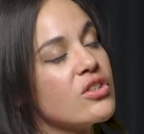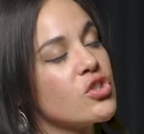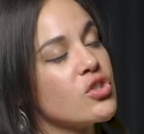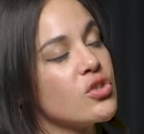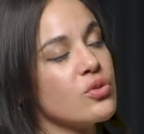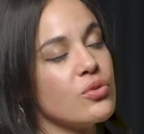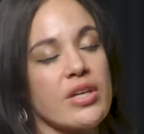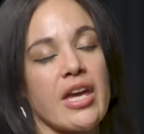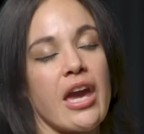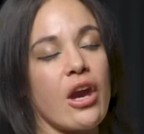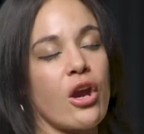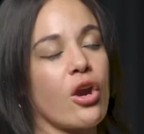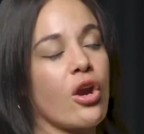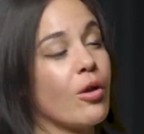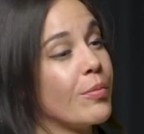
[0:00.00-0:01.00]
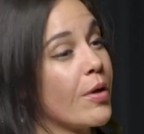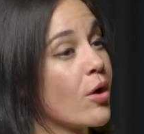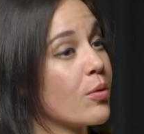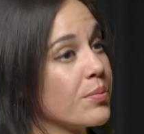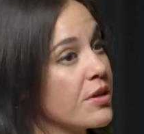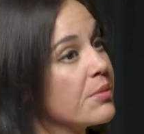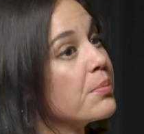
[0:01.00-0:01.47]
to care
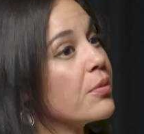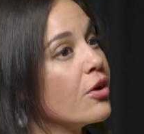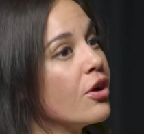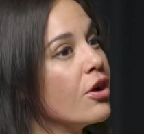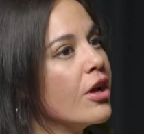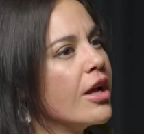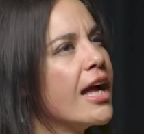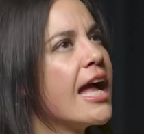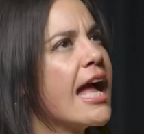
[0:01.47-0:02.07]
about people.